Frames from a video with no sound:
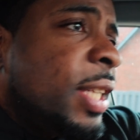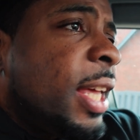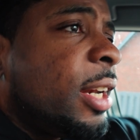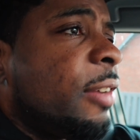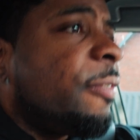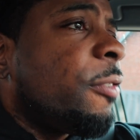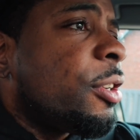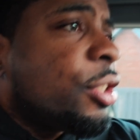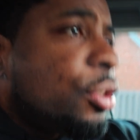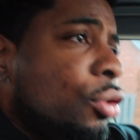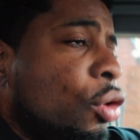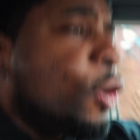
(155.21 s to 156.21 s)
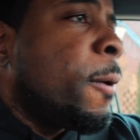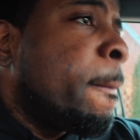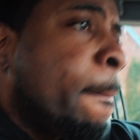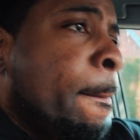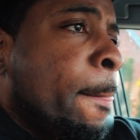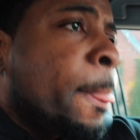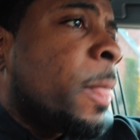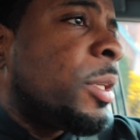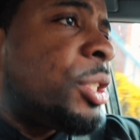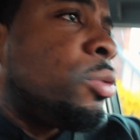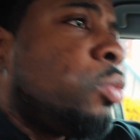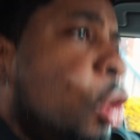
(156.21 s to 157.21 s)
standing in front of the store.
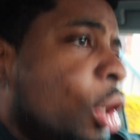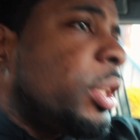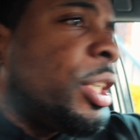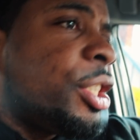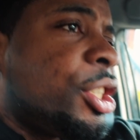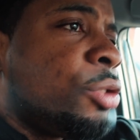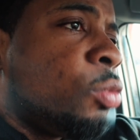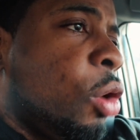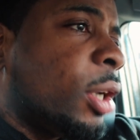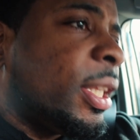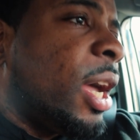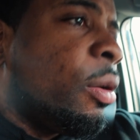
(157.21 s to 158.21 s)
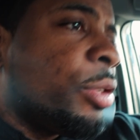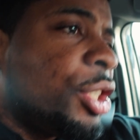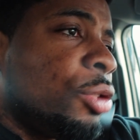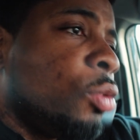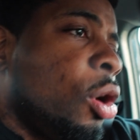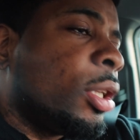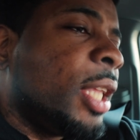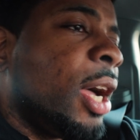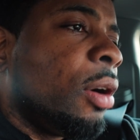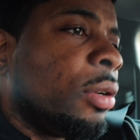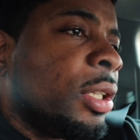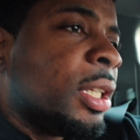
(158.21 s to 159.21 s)
She walked in, she walked out. When she walked
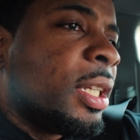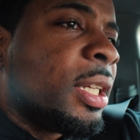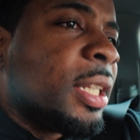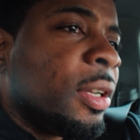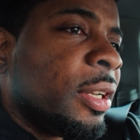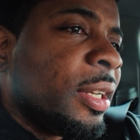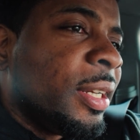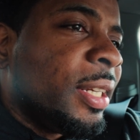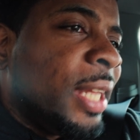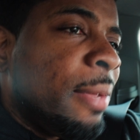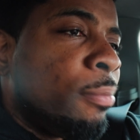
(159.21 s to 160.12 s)
out, they